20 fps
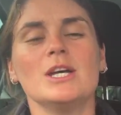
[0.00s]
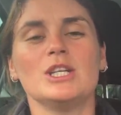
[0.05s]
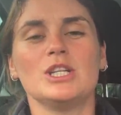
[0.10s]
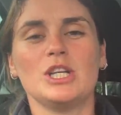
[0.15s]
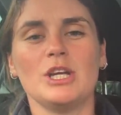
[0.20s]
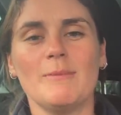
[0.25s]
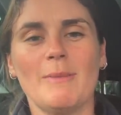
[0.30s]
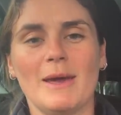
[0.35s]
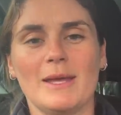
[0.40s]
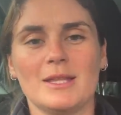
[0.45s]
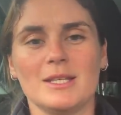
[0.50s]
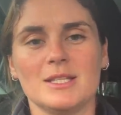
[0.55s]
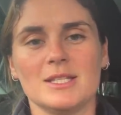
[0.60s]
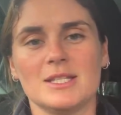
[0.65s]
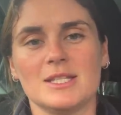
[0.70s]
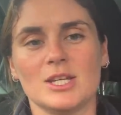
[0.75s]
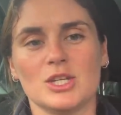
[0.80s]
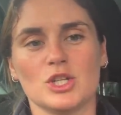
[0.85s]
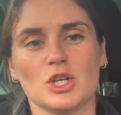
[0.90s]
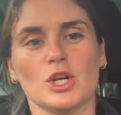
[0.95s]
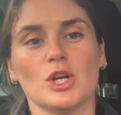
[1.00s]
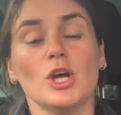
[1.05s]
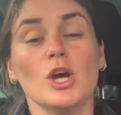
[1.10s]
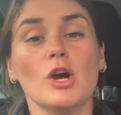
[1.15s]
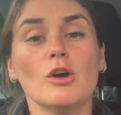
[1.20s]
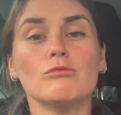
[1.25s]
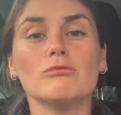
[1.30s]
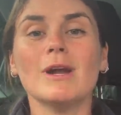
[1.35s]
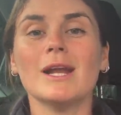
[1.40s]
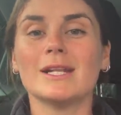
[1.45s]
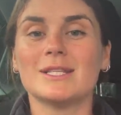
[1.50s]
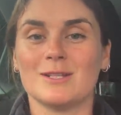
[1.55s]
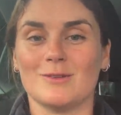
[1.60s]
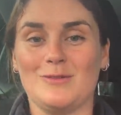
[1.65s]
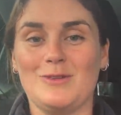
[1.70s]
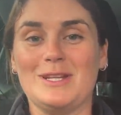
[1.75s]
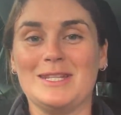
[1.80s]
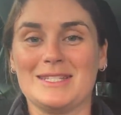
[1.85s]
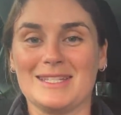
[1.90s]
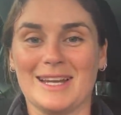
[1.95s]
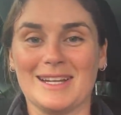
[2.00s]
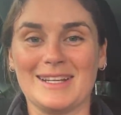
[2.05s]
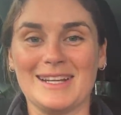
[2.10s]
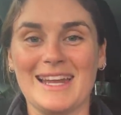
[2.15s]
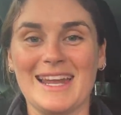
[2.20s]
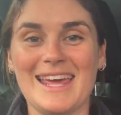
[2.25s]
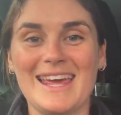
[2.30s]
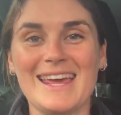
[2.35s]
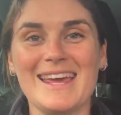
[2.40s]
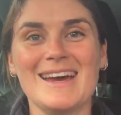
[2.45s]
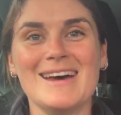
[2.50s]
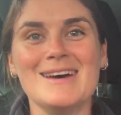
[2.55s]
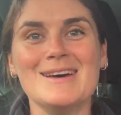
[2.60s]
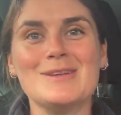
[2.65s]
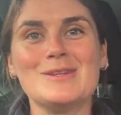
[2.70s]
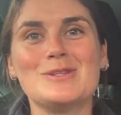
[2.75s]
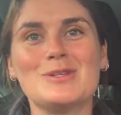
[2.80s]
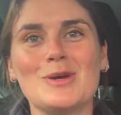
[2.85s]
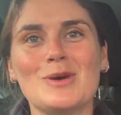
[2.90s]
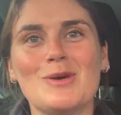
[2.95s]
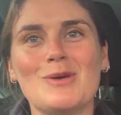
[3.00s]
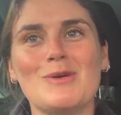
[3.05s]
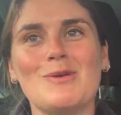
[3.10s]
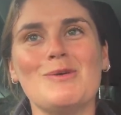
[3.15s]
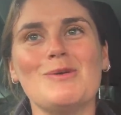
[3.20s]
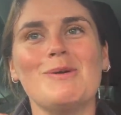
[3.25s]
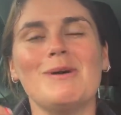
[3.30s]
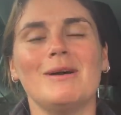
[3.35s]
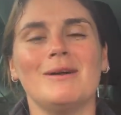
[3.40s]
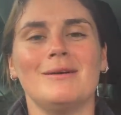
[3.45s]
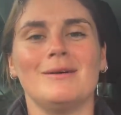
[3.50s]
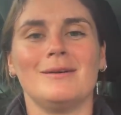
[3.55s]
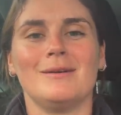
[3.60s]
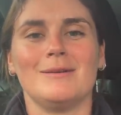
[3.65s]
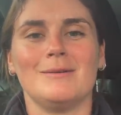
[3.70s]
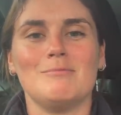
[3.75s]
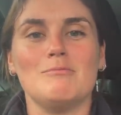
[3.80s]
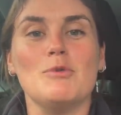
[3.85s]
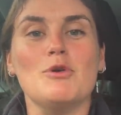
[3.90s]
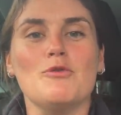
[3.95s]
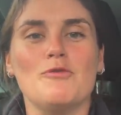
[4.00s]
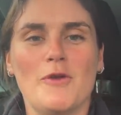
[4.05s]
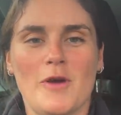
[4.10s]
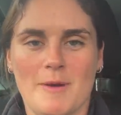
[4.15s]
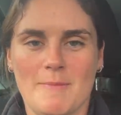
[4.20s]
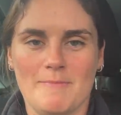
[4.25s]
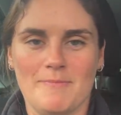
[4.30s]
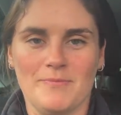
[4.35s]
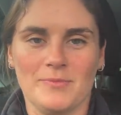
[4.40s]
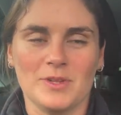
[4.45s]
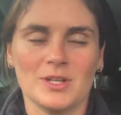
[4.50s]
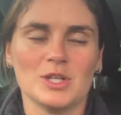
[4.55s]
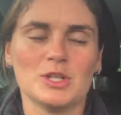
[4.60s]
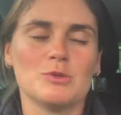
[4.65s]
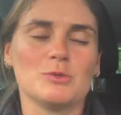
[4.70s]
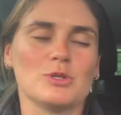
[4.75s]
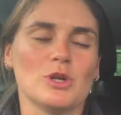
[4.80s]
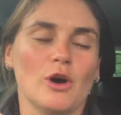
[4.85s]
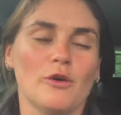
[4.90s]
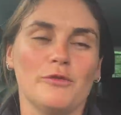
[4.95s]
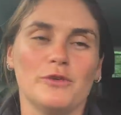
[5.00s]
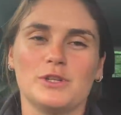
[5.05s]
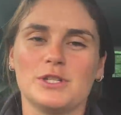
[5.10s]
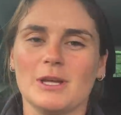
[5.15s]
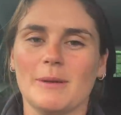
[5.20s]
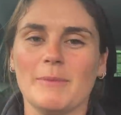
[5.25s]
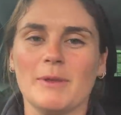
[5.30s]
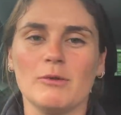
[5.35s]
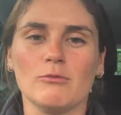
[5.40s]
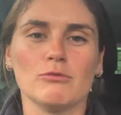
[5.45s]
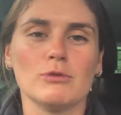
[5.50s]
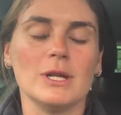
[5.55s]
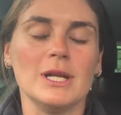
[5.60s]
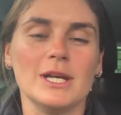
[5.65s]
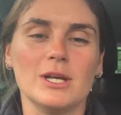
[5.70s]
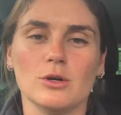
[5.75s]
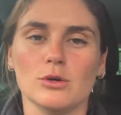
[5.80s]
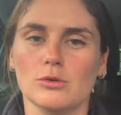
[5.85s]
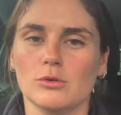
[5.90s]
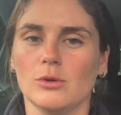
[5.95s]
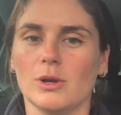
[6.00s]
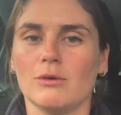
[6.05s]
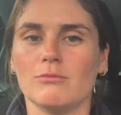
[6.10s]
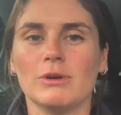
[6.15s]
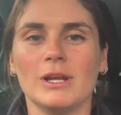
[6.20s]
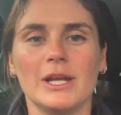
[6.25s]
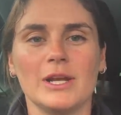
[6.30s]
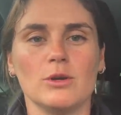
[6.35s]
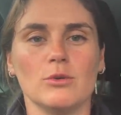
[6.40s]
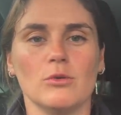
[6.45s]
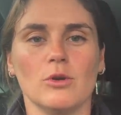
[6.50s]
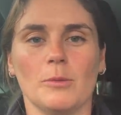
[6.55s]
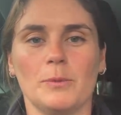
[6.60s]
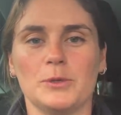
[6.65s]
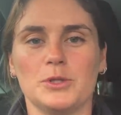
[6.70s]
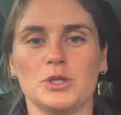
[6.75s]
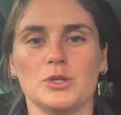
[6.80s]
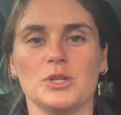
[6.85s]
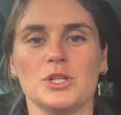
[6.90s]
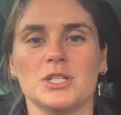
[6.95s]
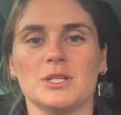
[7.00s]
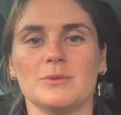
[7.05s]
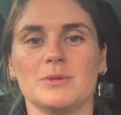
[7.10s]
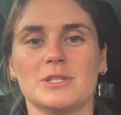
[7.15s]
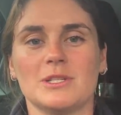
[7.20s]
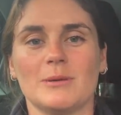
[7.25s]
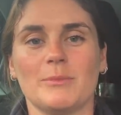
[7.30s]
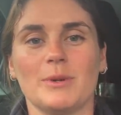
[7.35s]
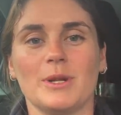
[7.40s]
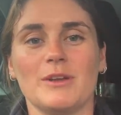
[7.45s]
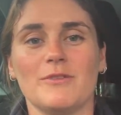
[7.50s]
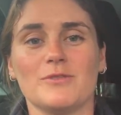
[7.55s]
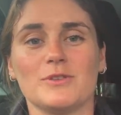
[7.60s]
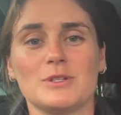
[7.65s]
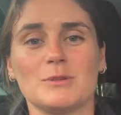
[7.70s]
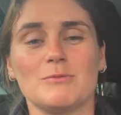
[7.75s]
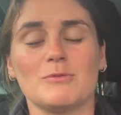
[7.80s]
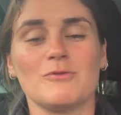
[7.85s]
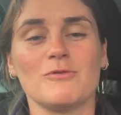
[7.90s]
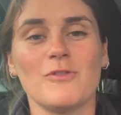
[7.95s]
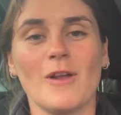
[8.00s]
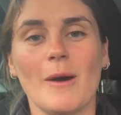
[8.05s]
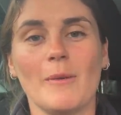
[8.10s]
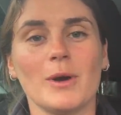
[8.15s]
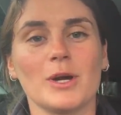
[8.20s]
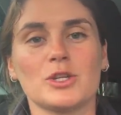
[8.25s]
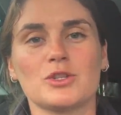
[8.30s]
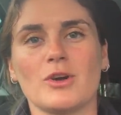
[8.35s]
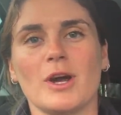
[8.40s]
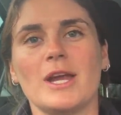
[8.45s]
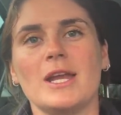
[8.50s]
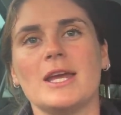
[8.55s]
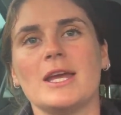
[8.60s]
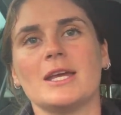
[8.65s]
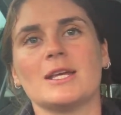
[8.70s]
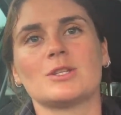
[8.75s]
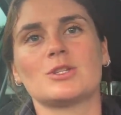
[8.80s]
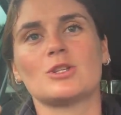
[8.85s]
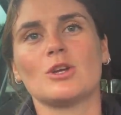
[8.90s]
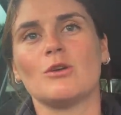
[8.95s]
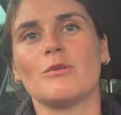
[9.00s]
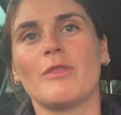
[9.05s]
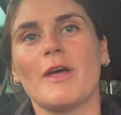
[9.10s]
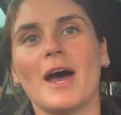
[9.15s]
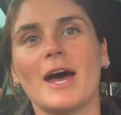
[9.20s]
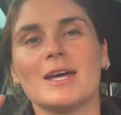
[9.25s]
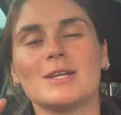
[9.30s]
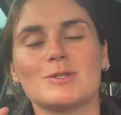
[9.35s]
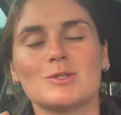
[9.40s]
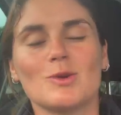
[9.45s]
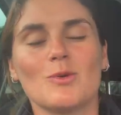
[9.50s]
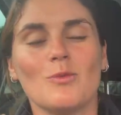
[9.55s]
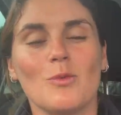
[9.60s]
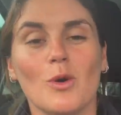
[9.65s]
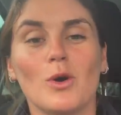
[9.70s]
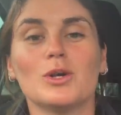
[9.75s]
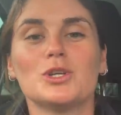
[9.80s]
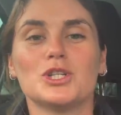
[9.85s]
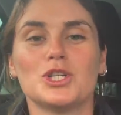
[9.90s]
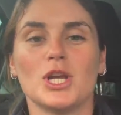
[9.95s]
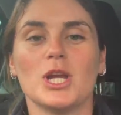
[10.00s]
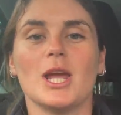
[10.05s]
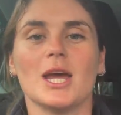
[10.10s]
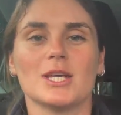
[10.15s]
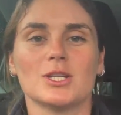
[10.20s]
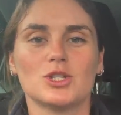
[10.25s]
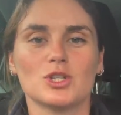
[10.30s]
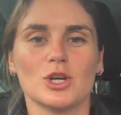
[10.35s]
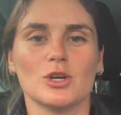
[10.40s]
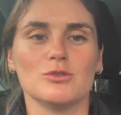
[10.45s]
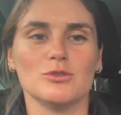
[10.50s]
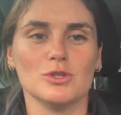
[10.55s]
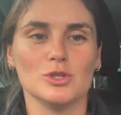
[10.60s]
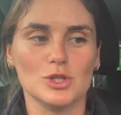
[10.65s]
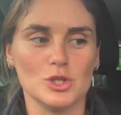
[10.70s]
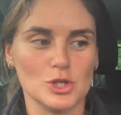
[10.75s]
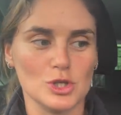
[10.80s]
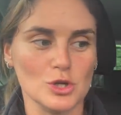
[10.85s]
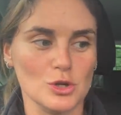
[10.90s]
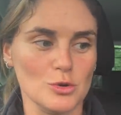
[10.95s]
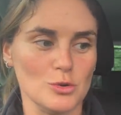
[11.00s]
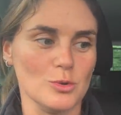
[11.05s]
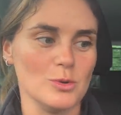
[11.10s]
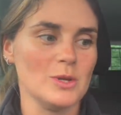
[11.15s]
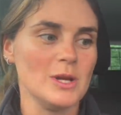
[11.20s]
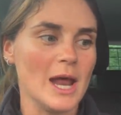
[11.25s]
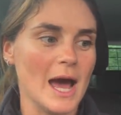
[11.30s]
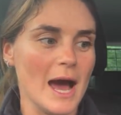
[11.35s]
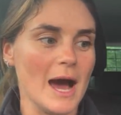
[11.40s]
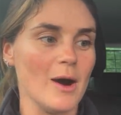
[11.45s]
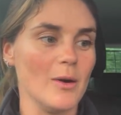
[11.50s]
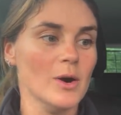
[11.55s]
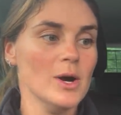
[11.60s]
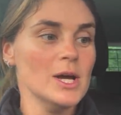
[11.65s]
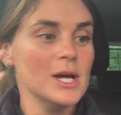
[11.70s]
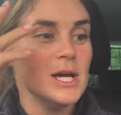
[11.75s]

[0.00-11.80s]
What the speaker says: she made the decision relatively suddenly to move him. She was offered something really cool, a really cool opportunity with somebody for some flat work training, so that is what she has chosen to do. Now,